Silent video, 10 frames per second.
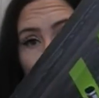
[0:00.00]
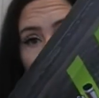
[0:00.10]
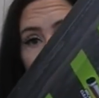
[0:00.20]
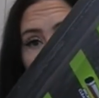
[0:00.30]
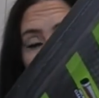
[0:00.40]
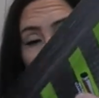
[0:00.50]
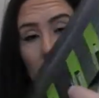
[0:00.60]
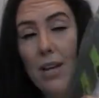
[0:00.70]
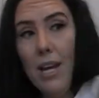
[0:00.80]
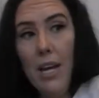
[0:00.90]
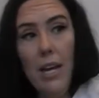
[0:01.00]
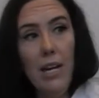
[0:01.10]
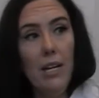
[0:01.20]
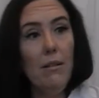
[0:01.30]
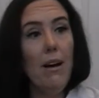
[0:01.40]
But I have
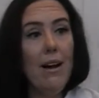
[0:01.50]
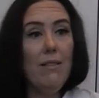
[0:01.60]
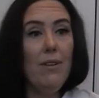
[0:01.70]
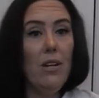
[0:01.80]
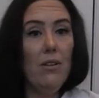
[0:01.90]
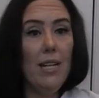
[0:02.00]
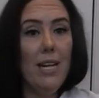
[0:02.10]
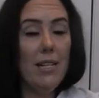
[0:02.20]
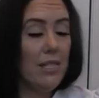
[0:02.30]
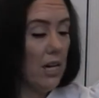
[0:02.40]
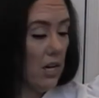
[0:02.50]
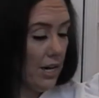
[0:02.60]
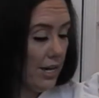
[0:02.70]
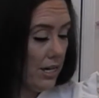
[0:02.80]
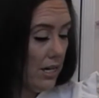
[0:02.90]
a iPhone
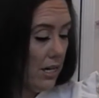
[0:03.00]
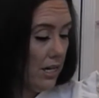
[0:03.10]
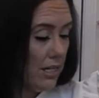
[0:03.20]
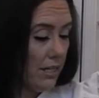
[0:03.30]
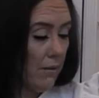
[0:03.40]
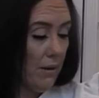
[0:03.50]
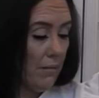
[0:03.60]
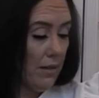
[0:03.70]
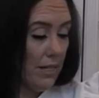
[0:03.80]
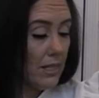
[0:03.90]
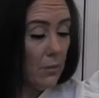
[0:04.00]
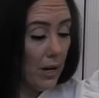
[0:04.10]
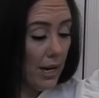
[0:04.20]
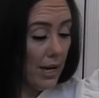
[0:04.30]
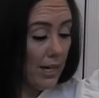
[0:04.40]
XR, so maybe that's
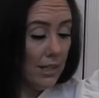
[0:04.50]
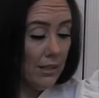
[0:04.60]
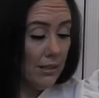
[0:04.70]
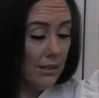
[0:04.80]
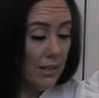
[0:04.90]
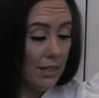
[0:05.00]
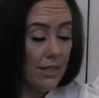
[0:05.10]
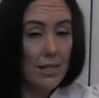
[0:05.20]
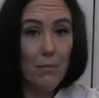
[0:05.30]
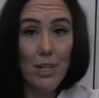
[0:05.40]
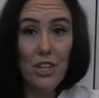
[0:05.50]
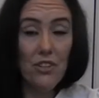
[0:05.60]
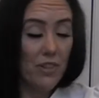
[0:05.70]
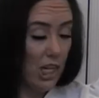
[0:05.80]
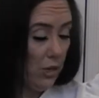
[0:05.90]
why it's a bigger
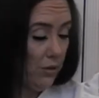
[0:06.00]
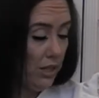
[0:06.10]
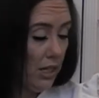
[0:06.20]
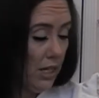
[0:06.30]
phone.